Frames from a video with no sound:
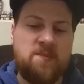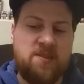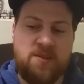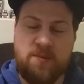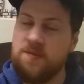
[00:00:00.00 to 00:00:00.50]

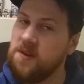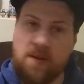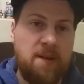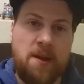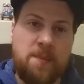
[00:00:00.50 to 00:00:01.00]
She was
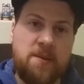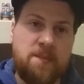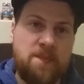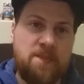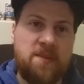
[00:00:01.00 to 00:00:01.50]
very happy,
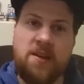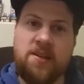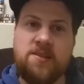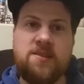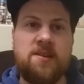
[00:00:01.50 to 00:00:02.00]
and
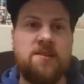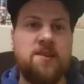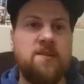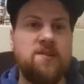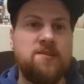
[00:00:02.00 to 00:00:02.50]
it's kind of
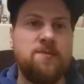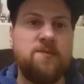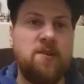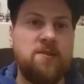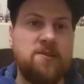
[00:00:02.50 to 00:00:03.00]
that awesome
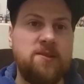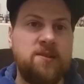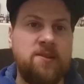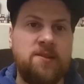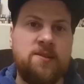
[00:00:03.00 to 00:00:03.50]

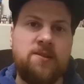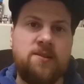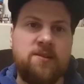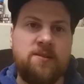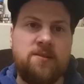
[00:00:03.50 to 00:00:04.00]

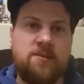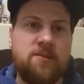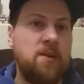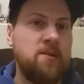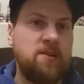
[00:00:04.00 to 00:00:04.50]

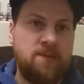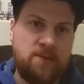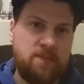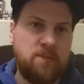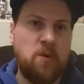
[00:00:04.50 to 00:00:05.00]
father-daughter
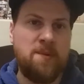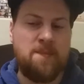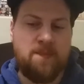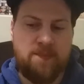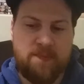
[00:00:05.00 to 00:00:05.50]
moment,
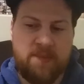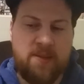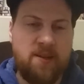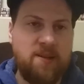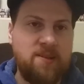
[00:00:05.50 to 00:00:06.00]

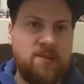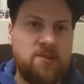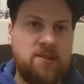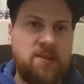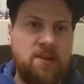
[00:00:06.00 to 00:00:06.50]
getting to teach
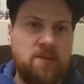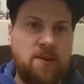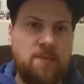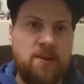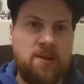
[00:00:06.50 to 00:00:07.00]
your kid how to
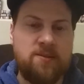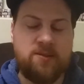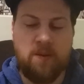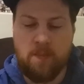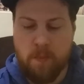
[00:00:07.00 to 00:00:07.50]
ride a bike.
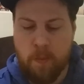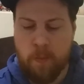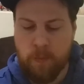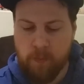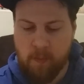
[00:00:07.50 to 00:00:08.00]
So
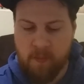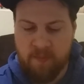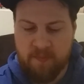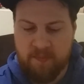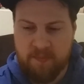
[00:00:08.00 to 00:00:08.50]

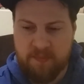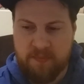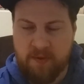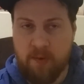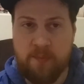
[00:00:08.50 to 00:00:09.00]

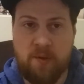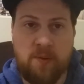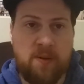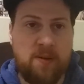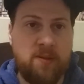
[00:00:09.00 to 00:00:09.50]
hope you
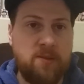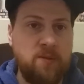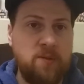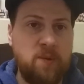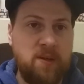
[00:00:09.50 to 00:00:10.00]
all are
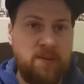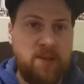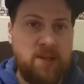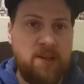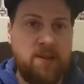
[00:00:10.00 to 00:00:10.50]
doing well,
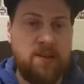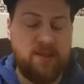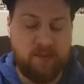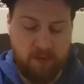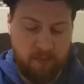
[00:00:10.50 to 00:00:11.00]
and
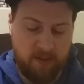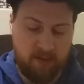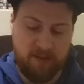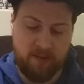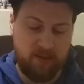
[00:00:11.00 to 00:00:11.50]
that's where I'm going to leave it.